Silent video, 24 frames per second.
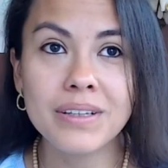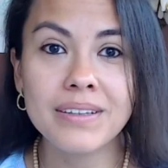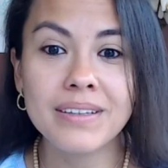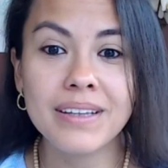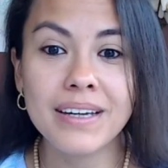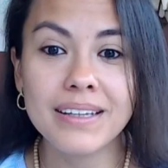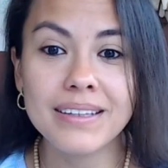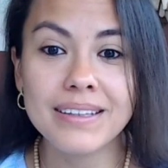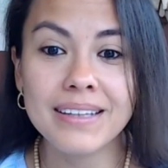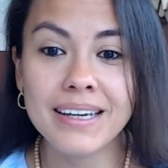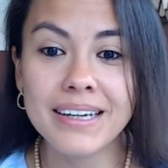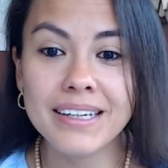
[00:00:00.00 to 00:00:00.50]

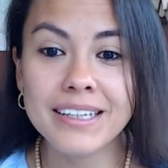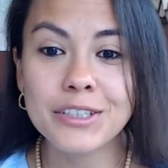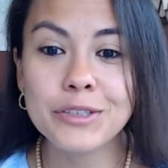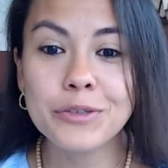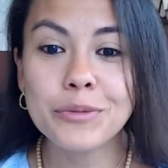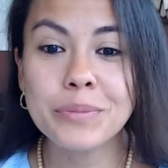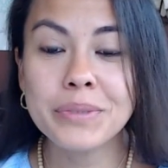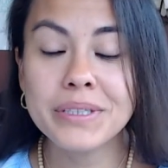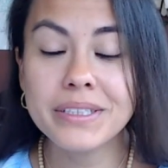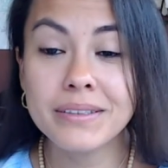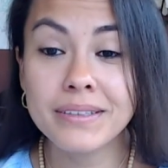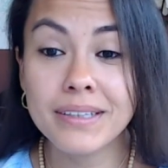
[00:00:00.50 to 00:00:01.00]
that that could
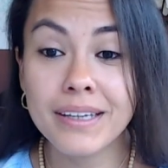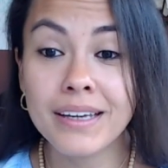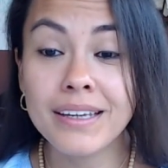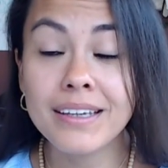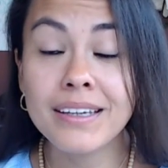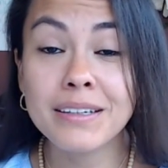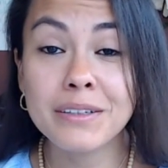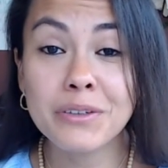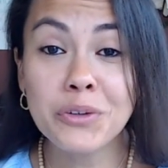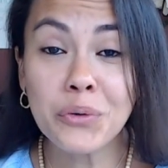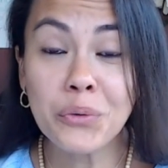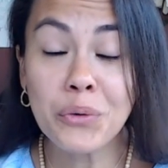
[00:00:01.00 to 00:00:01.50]
be
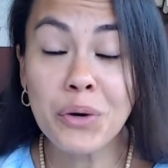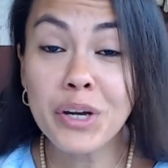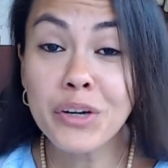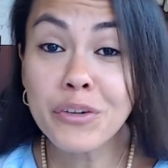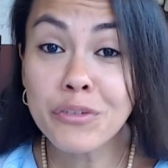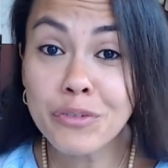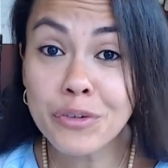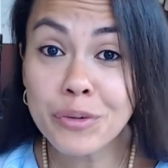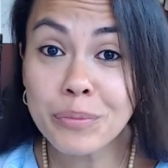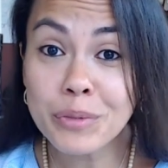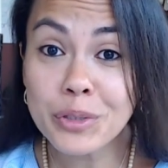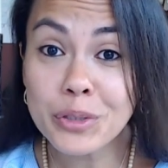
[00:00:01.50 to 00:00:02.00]
taken away
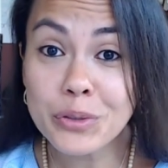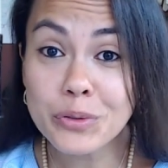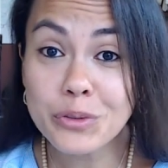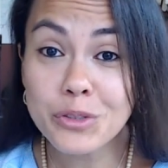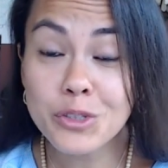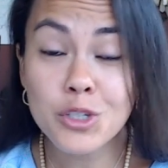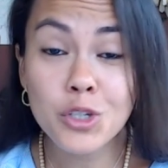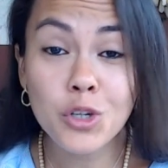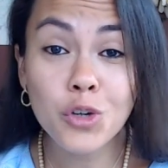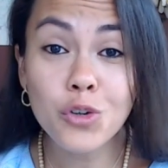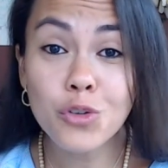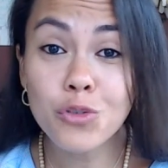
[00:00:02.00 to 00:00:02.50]
from you
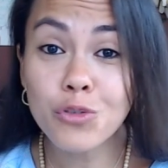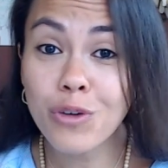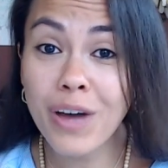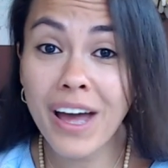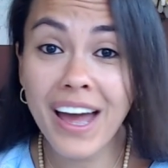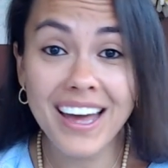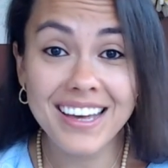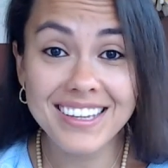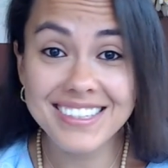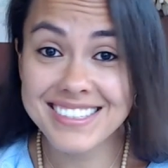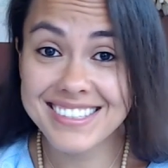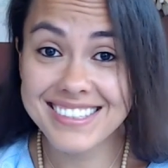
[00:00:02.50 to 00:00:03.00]
so
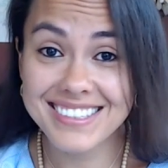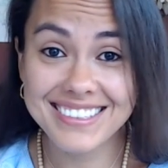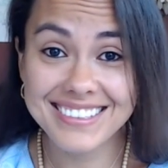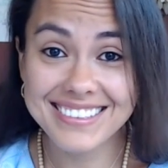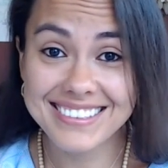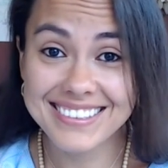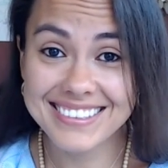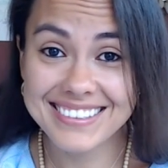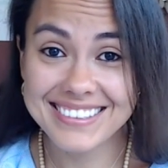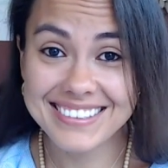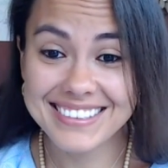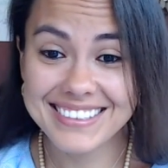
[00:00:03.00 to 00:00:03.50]
fast,
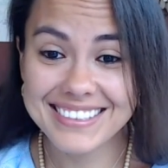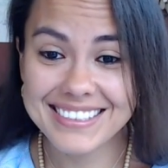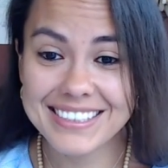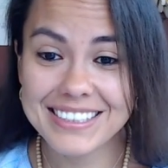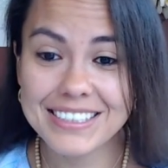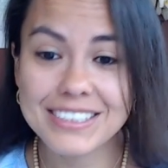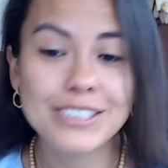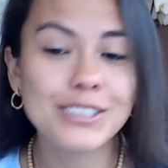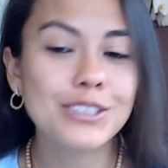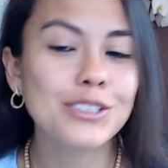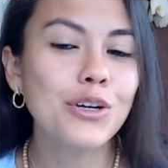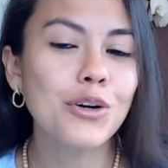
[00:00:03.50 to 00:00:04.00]

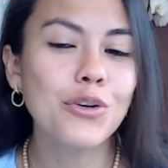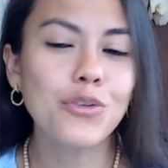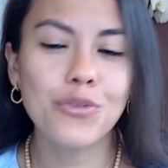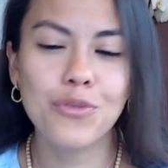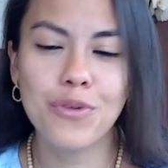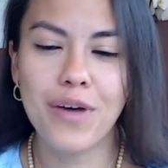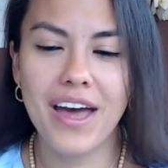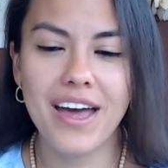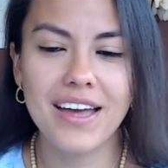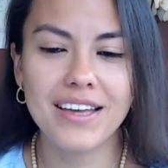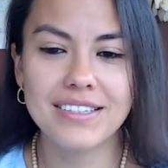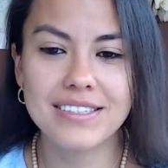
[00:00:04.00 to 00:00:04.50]
so
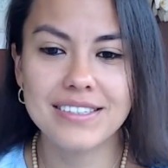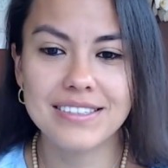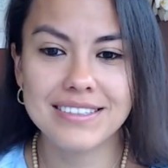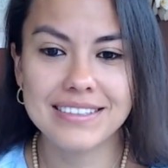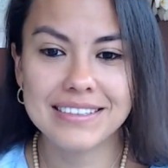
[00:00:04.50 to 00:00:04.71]
fast,